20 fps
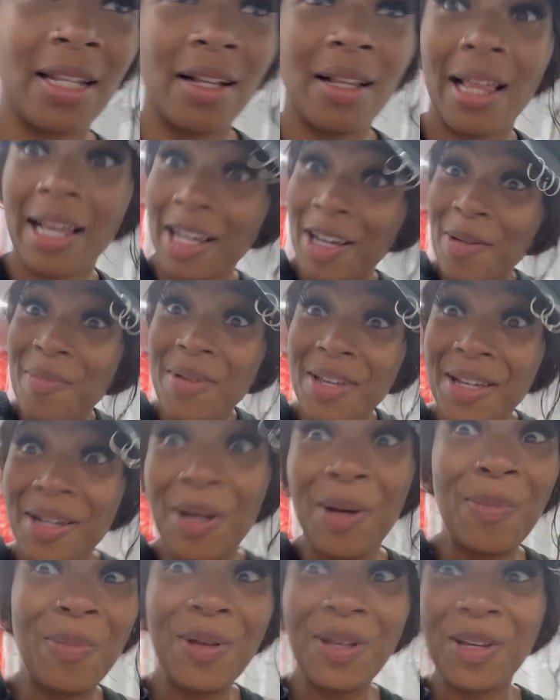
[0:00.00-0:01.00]
They're like, come
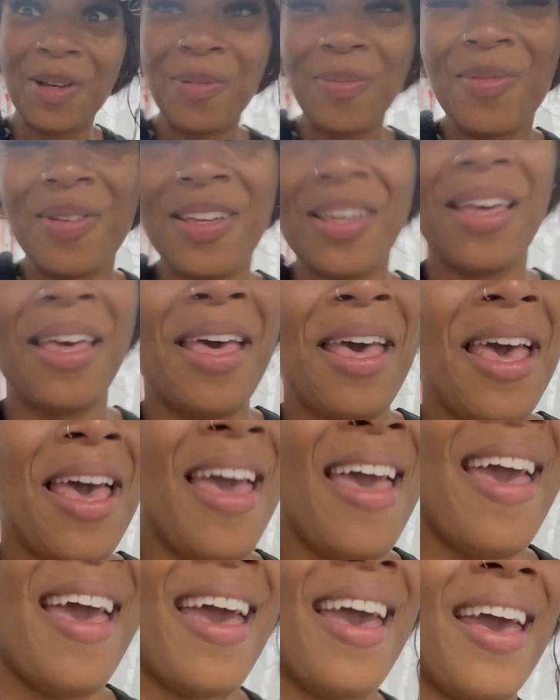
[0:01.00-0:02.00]
in, come in, come in.
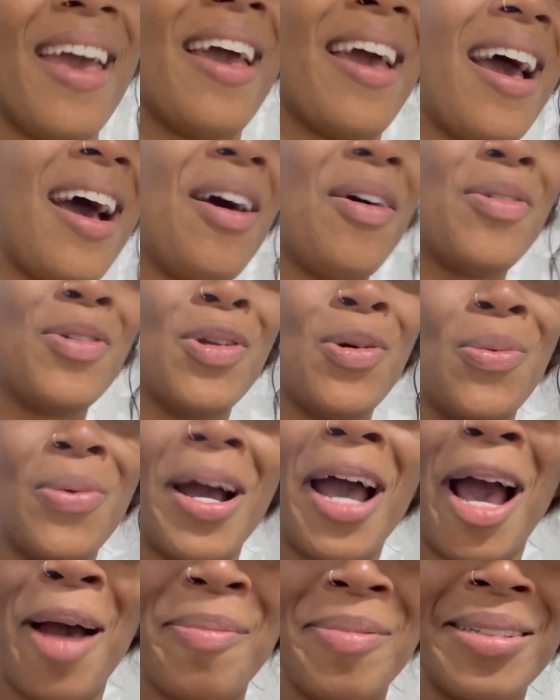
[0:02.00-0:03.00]
And I don't know
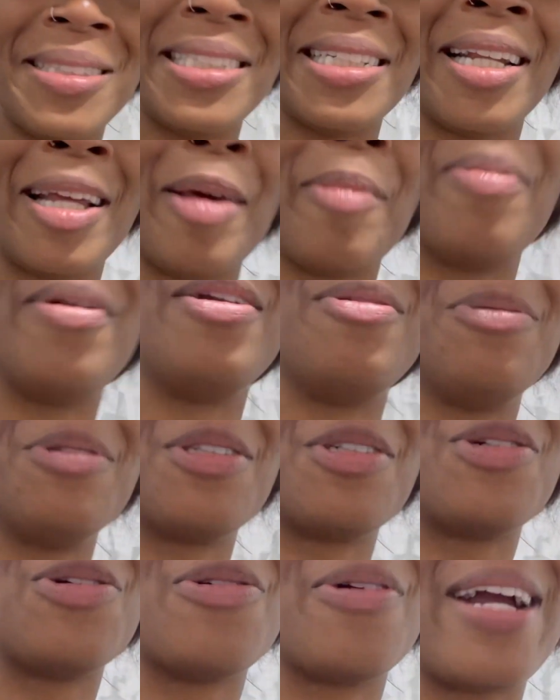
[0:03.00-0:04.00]
what happened tonight, but it
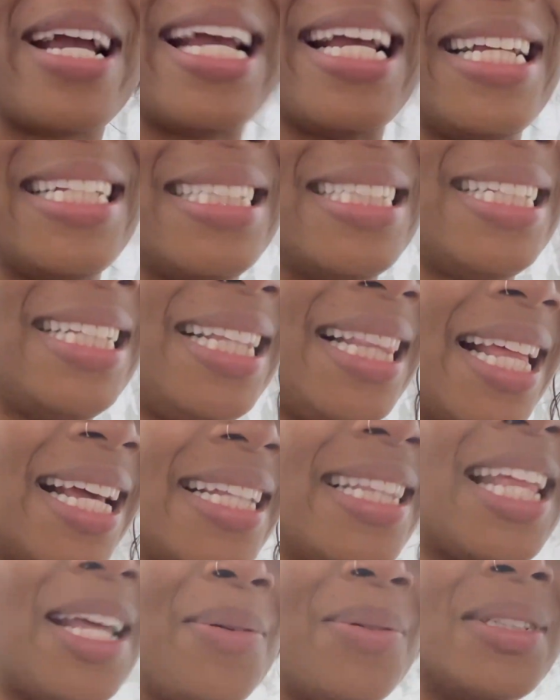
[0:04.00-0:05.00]
was crazy.
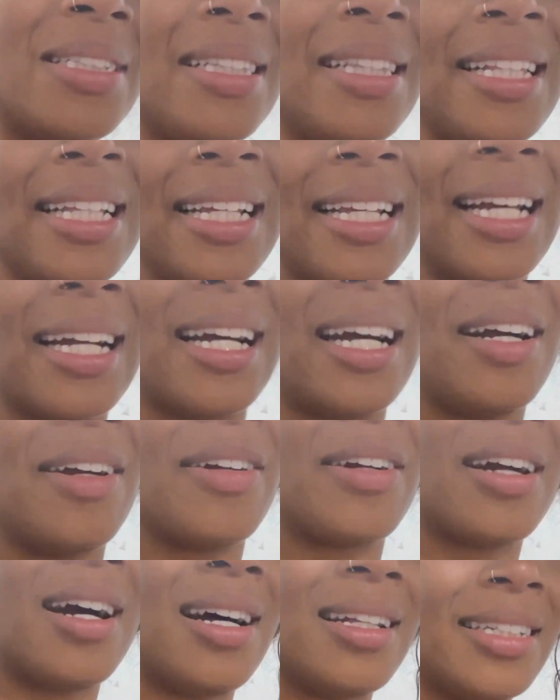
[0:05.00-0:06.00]
Like they was lit. I got
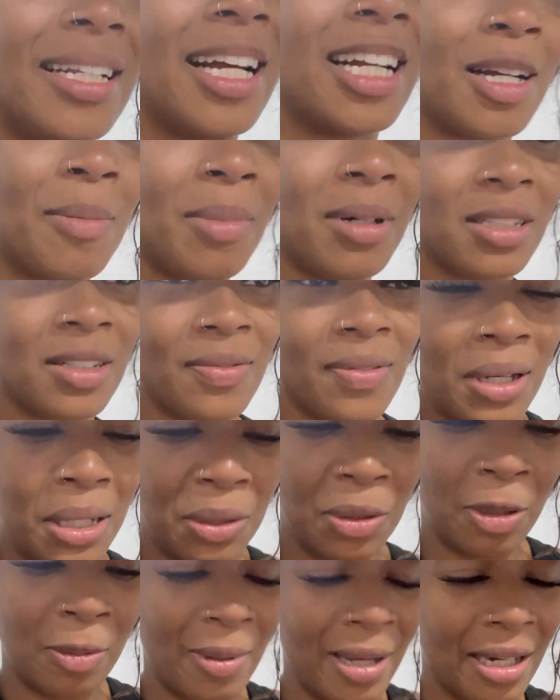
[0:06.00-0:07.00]
her contact. I'm about to
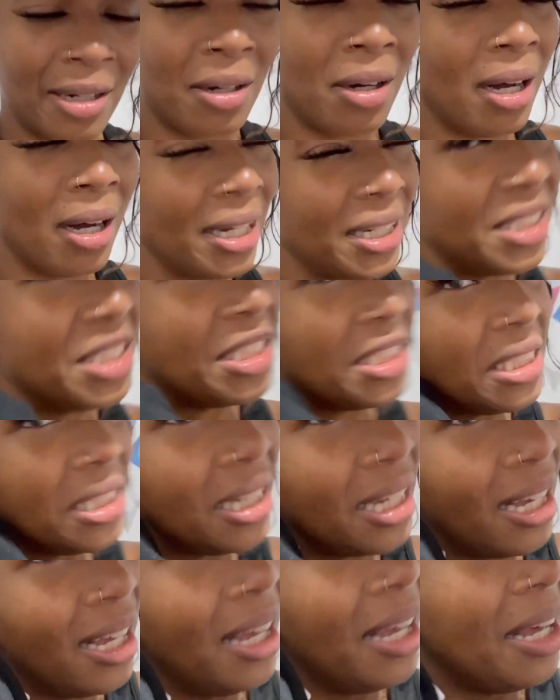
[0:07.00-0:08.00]
follow her back on
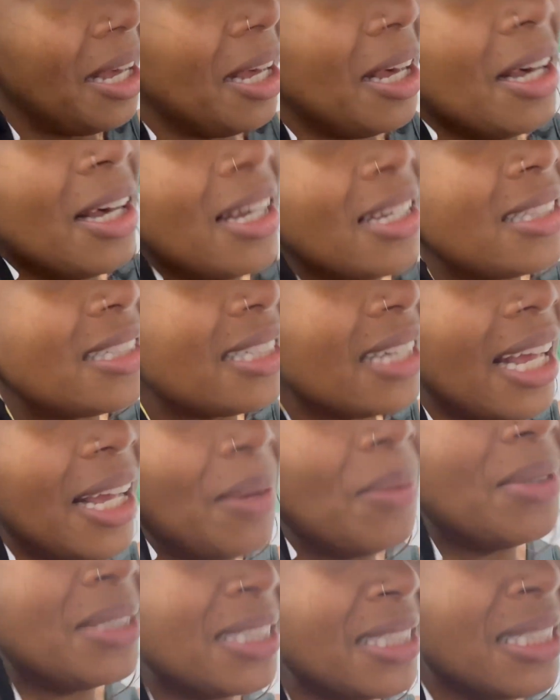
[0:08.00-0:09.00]
IG.
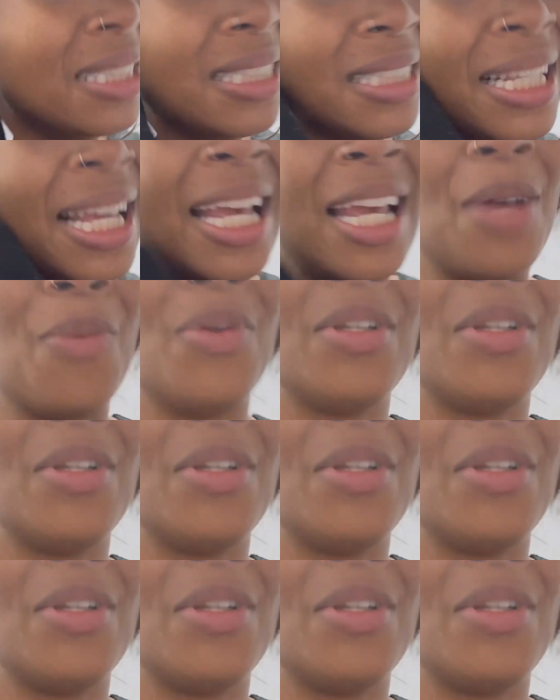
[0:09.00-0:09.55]
Tonight was insane.